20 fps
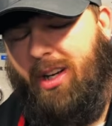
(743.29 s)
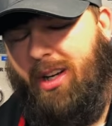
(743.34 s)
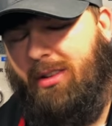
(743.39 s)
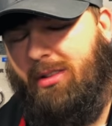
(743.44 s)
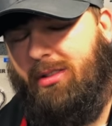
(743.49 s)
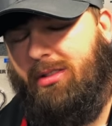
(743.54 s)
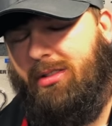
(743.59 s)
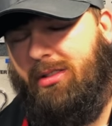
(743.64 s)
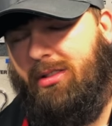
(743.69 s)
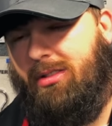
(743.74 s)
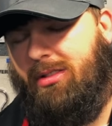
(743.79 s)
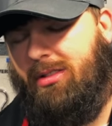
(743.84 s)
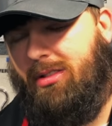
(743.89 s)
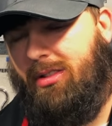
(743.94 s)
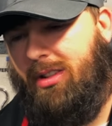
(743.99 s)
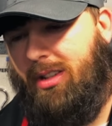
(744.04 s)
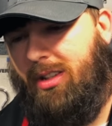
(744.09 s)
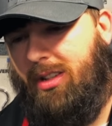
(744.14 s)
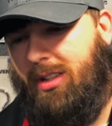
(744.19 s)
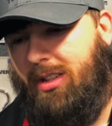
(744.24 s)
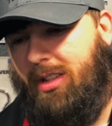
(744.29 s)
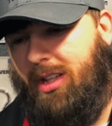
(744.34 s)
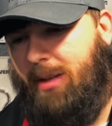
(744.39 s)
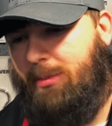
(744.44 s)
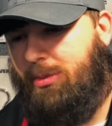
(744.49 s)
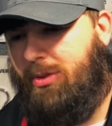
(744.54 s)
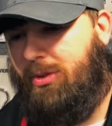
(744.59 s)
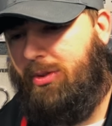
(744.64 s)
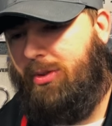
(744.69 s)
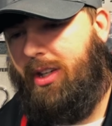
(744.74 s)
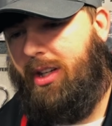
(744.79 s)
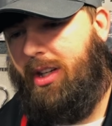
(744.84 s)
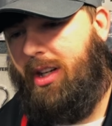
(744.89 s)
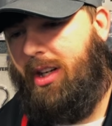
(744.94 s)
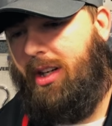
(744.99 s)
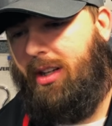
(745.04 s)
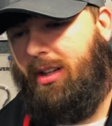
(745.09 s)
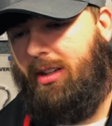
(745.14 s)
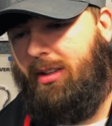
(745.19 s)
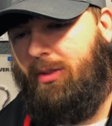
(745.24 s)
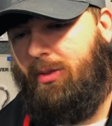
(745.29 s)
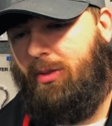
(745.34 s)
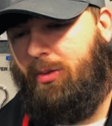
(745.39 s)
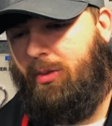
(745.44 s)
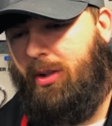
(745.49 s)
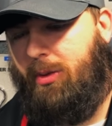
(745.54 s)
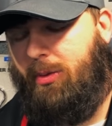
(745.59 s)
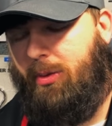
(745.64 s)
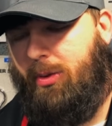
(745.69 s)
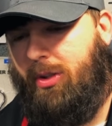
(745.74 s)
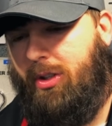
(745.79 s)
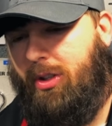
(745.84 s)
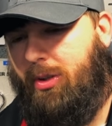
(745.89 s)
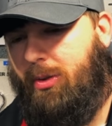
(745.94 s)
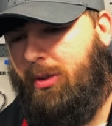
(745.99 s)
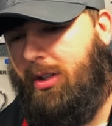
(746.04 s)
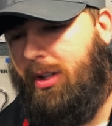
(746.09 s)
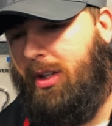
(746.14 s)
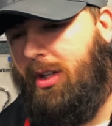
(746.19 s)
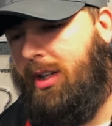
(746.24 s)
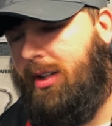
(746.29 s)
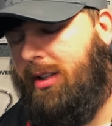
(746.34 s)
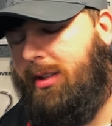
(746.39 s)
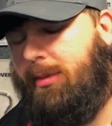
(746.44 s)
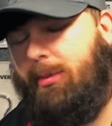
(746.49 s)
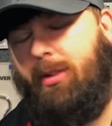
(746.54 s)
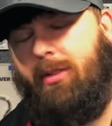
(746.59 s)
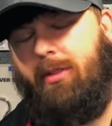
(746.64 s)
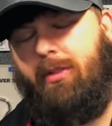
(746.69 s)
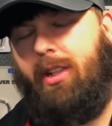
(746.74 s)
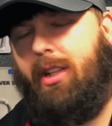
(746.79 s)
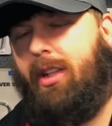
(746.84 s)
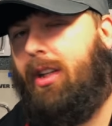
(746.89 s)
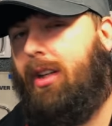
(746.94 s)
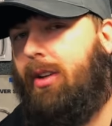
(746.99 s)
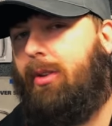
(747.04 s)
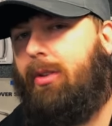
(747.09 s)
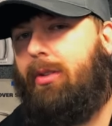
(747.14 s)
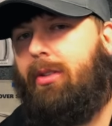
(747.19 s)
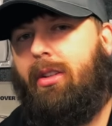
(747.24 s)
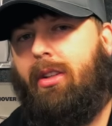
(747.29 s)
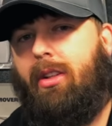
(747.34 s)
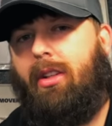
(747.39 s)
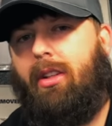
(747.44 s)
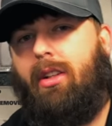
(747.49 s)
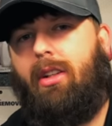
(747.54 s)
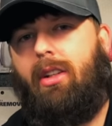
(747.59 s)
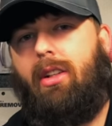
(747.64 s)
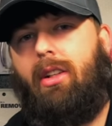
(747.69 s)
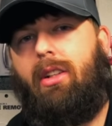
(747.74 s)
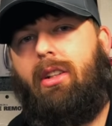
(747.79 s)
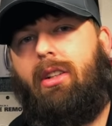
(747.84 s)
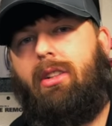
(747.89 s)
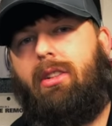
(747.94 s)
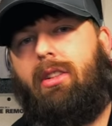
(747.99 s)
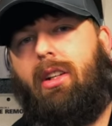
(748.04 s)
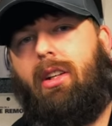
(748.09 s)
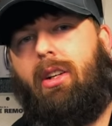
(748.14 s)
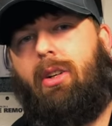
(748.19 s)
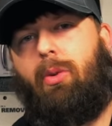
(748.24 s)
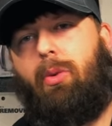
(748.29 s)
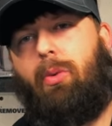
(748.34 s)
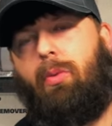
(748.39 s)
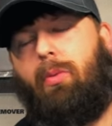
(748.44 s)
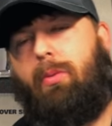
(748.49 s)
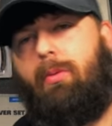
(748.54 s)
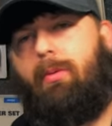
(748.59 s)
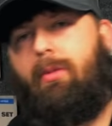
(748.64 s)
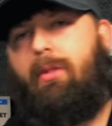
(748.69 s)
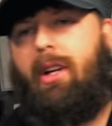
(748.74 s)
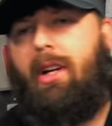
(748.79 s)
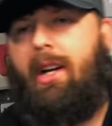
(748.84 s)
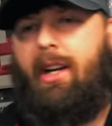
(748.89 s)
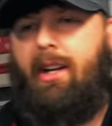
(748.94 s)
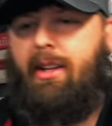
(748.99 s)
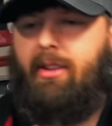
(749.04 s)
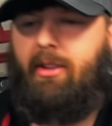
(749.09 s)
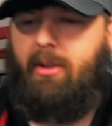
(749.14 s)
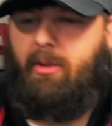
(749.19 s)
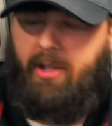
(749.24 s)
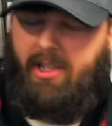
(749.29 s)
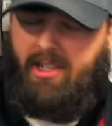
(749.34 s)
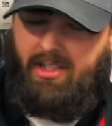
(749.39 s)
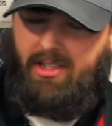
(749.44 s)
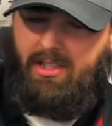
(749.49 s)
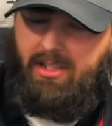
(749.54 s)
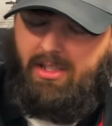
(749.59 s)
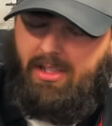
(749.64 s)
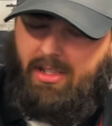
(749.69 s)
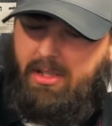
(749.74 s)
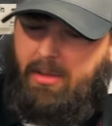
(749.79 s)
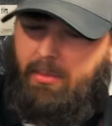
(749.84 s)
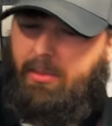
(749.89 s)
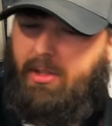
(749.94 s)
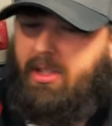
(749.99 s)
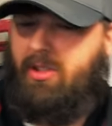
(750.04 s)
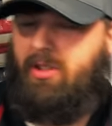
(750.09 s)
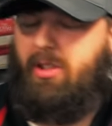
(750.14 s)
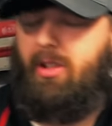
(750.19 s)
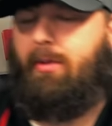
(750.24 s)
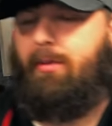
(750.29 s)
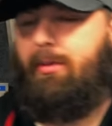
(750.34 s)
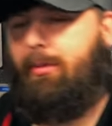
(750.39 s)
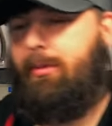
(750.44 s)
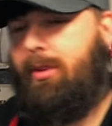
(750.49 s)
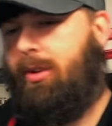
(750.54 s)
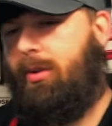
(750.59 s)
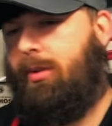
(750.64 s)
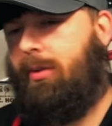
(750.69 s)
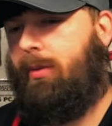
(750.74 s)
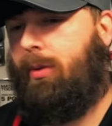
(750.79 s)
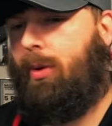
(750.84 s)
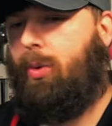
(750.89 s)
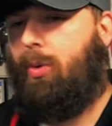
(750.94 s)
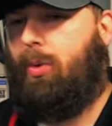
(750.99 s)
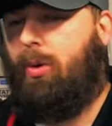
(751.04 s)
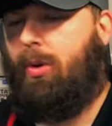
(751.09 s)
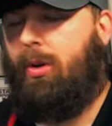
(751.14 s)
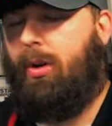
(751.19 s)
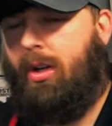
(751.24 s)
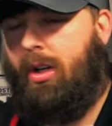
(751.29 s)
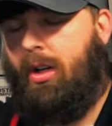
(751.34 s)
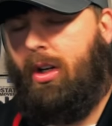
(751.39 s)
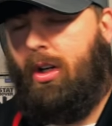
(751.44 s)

hours in between there, we were doing nothing but video. So I, the reason it's such a big jump from two to four,